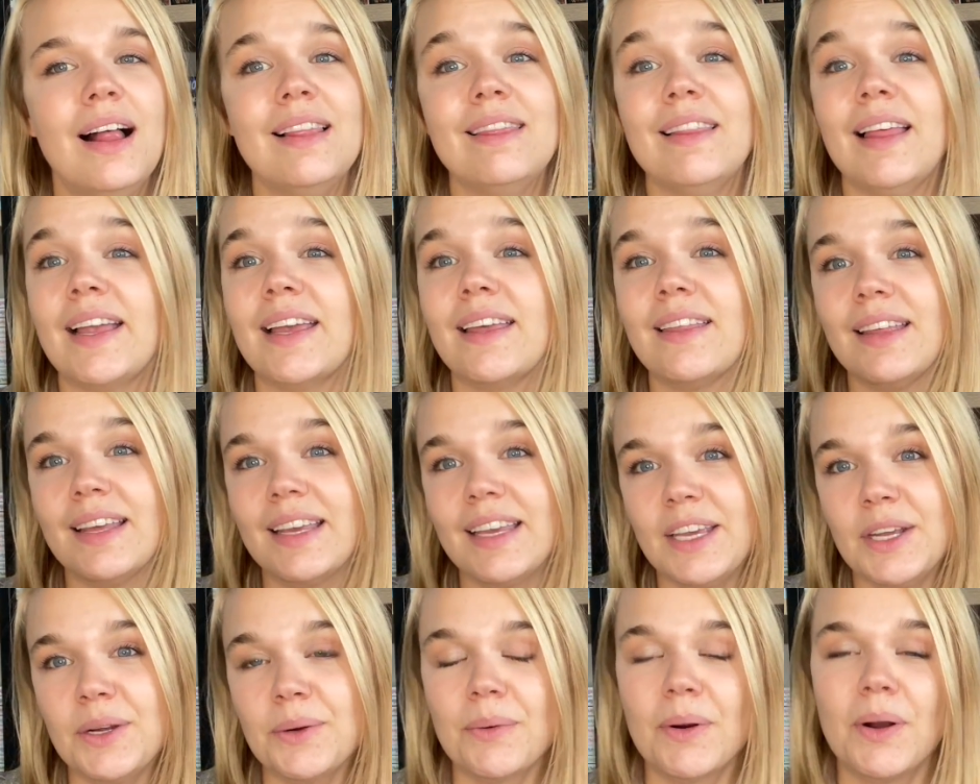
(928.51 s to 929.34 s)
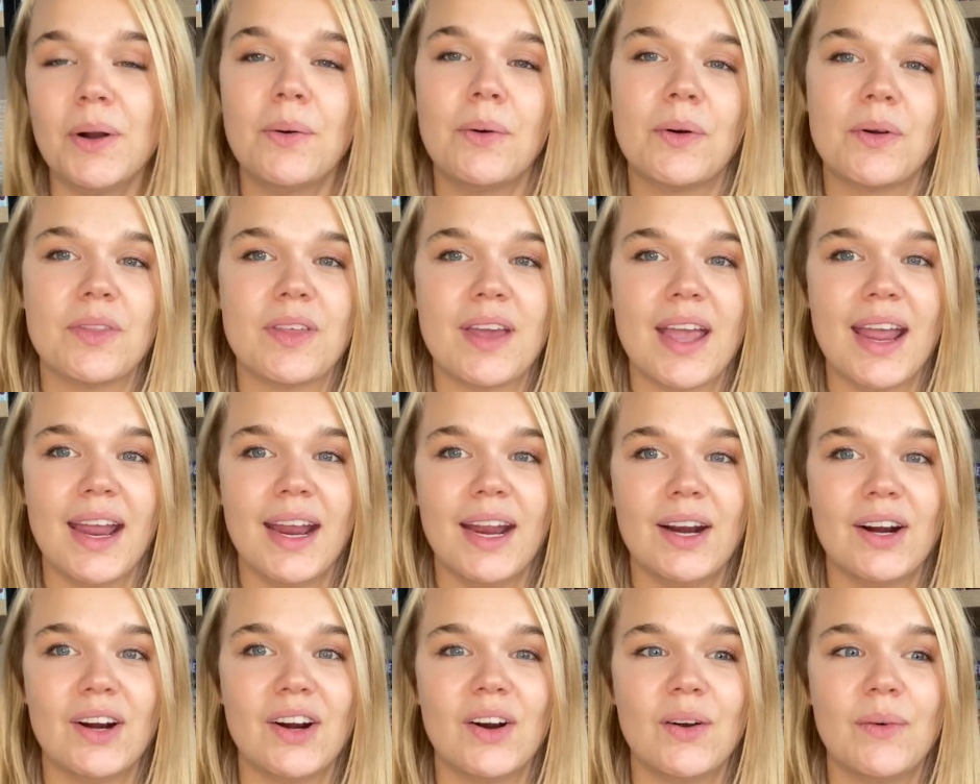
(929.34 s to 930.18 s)
like the hero or the
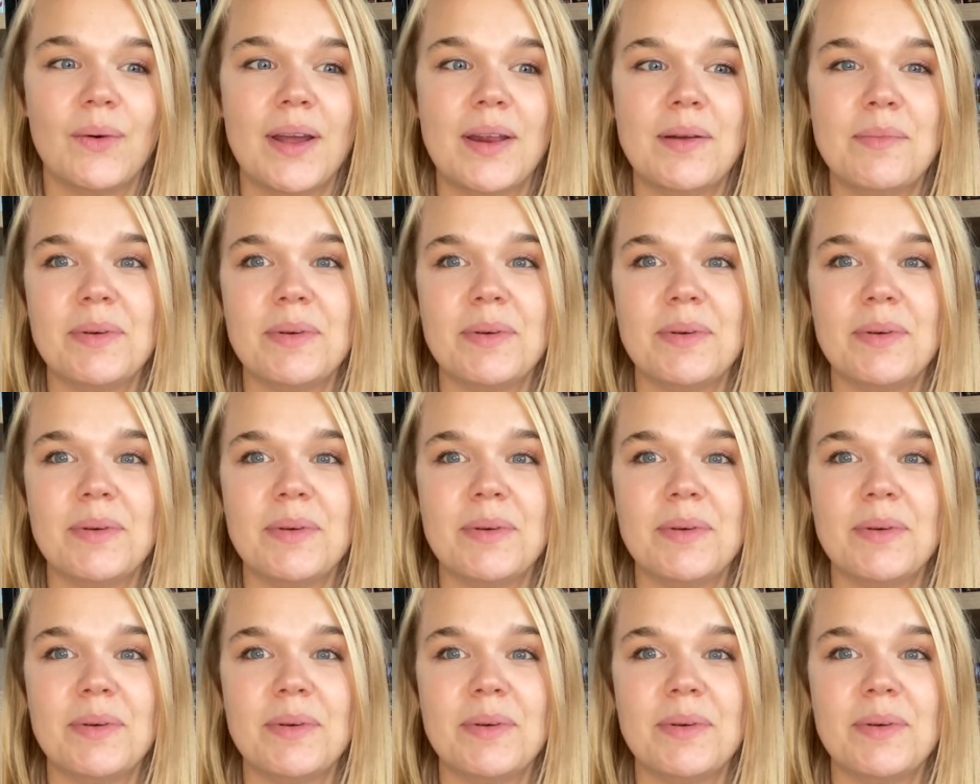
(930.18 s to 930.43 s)
heroine,